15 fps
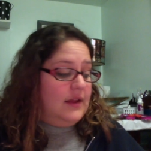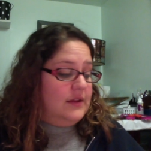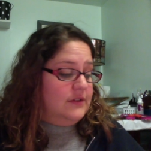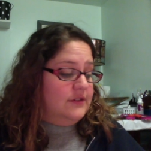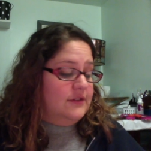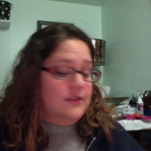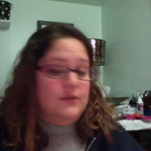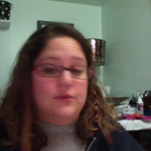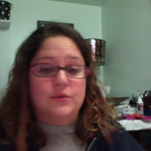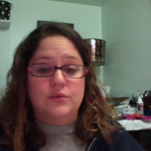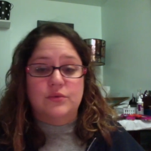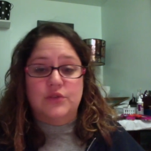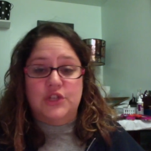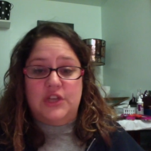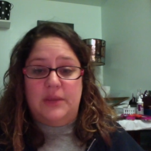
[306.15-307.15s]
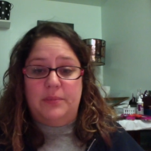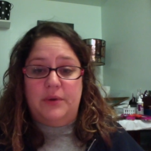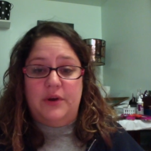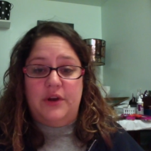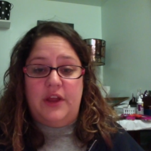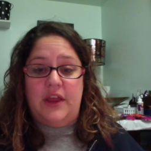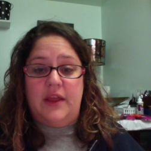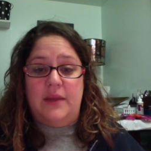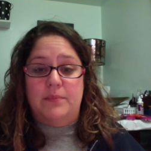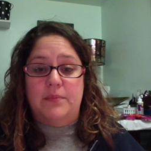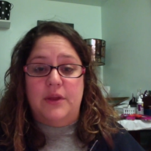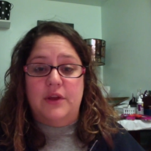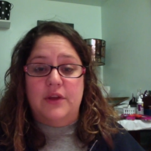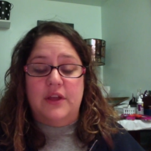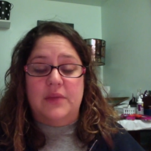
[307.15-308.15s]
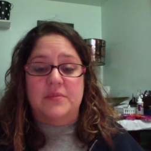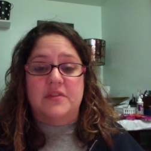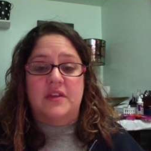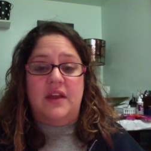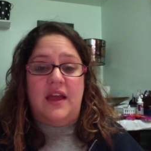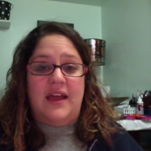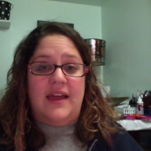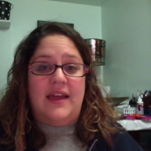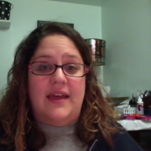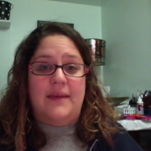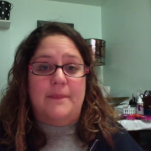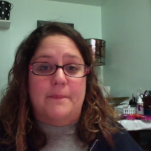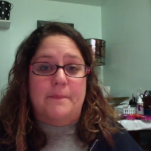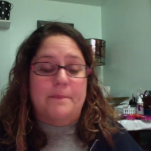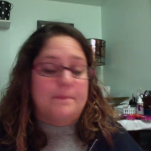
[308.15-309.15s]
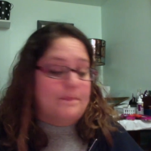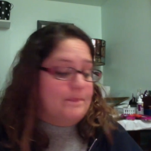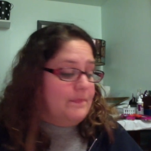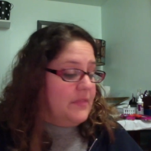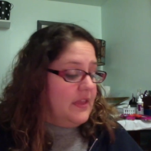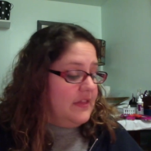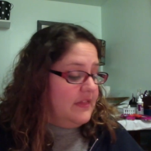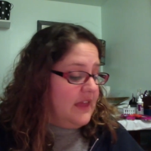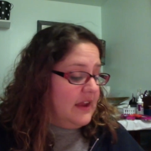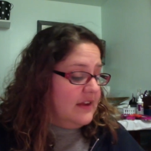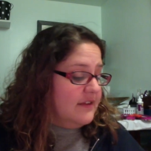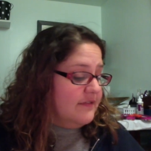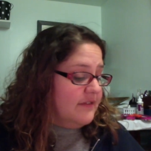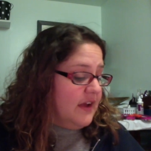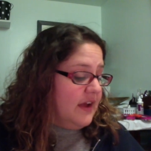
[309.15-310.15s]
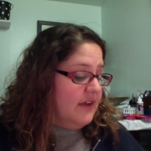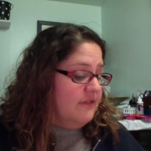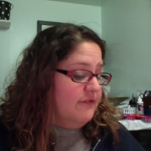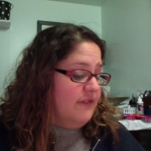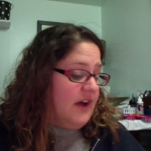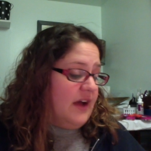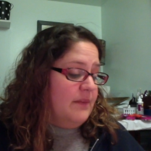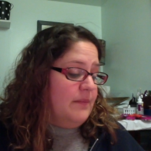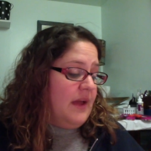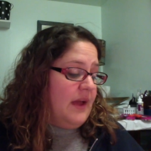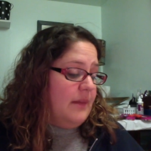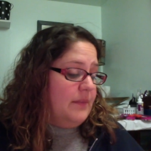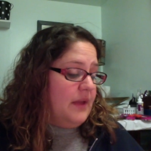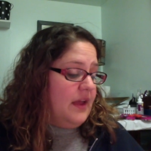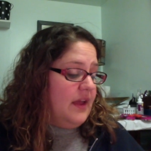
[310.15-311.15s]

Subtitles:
Sue Shepard and Peter Gibson, they define FODMAP